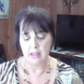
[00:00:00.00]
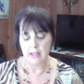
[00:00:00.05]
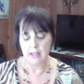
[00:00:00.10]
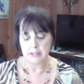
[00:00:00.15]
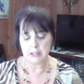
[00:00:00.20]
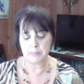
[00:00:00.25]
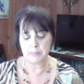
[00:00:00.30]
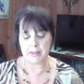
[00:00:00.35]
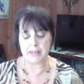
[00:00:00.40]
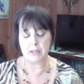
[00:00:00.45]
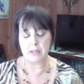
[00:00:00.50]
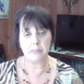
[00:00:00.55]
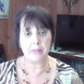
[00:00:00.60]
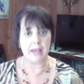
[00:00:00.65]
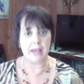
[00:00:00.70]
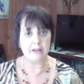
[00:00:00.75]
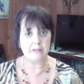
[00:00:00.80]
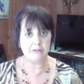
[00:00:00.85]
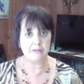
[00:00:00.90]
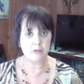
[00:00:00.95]
It's been a
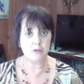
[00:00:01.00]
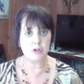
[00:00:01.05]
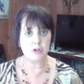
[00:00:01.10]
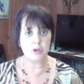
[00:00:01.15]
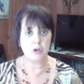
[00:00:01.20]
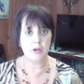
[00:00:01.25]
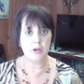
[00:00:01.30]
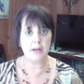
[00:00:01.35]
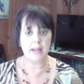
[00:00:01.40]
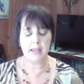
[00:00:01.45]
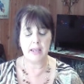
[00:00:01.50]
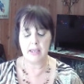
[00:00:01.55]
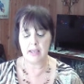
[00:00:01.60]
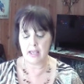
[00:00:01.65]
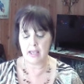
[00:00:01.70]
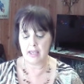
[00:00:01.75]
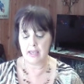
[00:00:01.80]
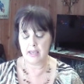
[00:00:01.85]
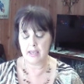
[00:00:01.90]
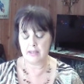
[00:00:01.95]
painful journey
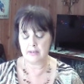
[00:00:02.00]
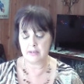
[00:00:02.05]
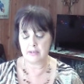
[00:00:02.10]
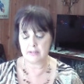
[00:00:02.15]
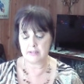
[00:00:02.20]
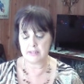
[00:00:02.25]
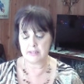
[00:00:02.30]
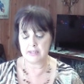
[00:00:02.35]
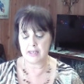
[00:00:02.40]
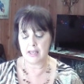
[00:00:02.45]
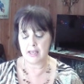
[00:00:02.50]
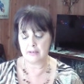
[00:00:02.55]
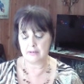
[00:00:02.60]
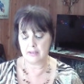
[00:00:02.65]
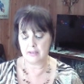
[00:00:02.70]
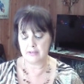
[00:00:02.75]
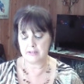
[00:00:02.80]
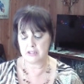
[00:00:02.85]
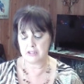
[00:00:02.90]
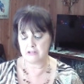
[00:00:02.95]
and it's
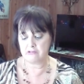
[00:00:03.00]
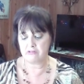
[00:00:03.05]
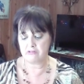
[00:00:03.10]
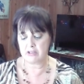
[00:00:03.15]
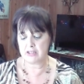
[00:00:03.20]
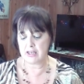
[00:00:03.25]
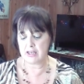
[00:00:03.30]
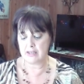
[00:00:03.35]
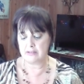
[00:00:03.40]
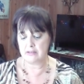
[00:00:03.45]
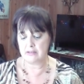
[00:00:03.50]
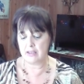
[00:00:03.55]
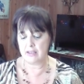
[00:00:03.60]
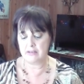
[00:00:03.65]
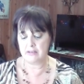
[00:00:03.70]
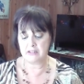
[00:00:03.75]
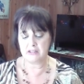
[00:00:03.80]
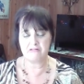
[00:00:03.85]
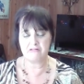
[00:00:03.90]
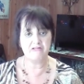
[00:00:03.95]
done. It's done.
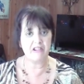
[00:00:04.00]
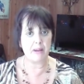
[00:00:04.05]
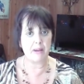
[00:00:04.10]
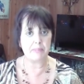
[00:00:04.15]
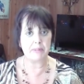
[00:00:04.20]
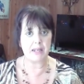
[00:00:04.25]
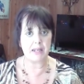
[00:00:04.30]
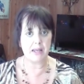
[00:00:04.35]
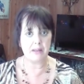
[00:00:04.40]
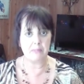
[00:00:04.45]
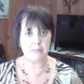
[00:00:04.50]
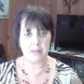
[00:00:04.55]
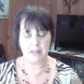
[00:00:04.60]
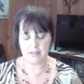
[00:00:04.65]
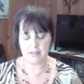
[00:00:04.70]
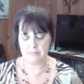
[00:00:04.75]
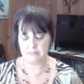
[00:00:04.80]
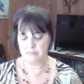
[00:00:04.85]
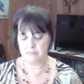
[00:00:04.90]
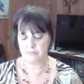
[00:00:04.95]
It's wrapped up
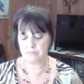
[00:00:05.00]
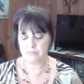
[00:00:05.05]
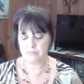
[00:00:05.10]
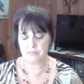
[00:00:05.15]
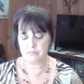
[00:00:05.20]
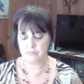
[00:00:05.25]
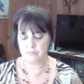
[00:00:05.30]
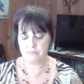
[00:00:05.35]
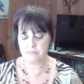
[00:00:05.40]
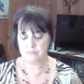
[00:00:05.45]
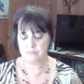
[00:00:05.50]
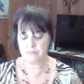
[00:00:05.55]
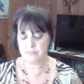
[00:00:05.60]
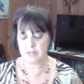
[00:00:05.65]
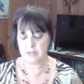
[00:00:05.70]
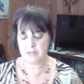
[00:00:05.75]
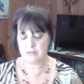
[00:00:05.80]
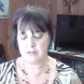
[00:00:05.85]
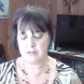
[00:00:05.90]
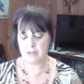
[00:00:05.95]

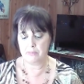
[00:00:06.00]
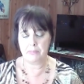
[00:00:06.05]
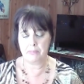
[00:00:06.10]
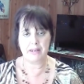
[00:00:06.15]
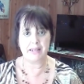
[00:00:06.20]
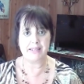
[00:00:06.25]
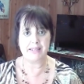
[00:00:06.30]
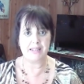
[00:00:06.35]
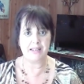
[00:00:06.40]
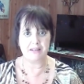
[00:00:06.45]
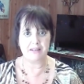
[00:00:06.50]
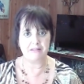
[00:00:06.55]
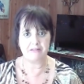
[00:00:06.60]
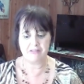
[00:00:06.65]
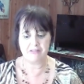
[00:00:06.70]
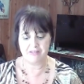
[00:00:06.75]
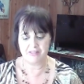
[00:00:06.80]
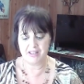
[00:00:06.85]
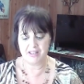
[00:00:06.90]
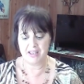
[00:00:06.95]
completed
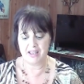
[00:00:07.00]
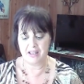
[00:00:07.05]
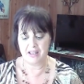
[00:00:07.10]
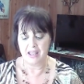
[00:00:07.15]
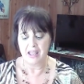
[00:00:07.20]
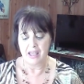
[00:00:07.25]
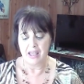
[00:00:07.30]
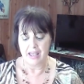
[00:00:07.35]
there.